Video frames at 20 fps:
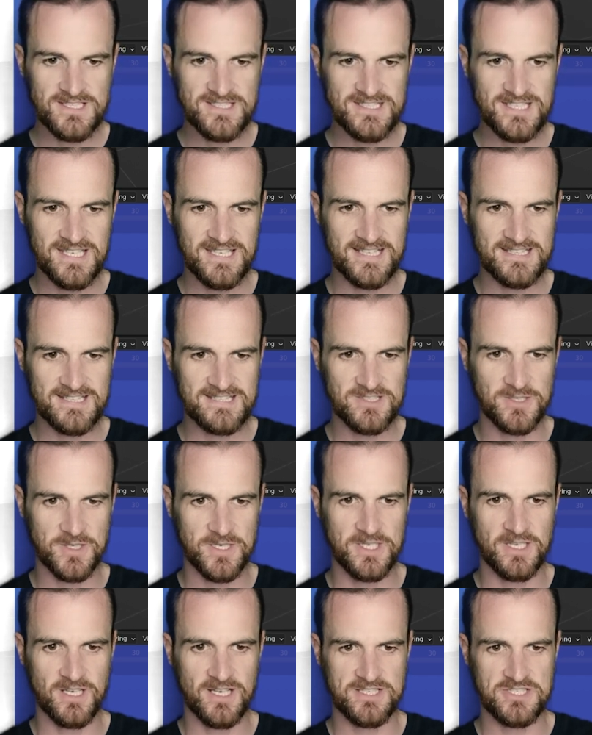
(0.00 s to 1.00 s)
So you can see that's
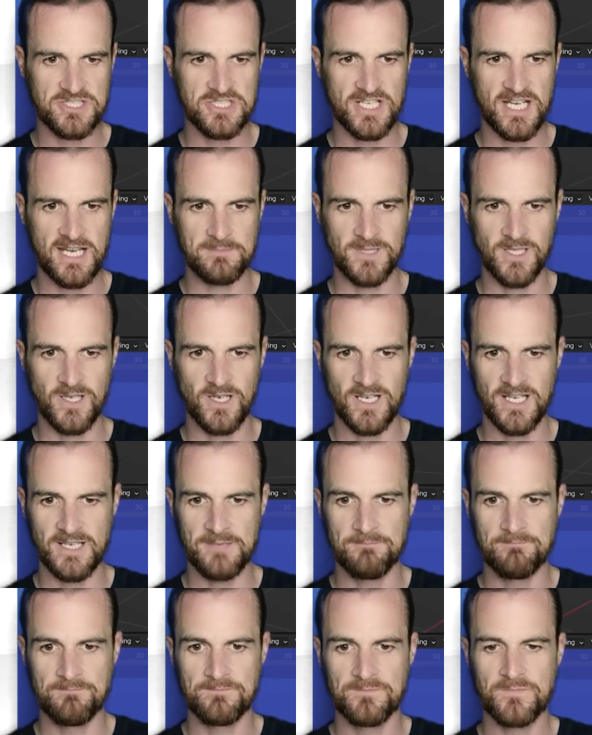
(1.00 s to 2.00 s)
got a nice sharp
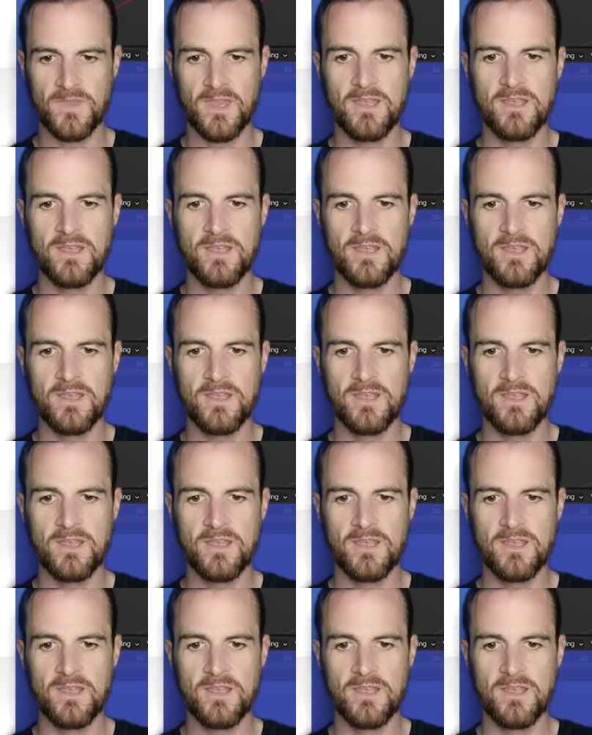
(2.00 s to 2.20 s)
line.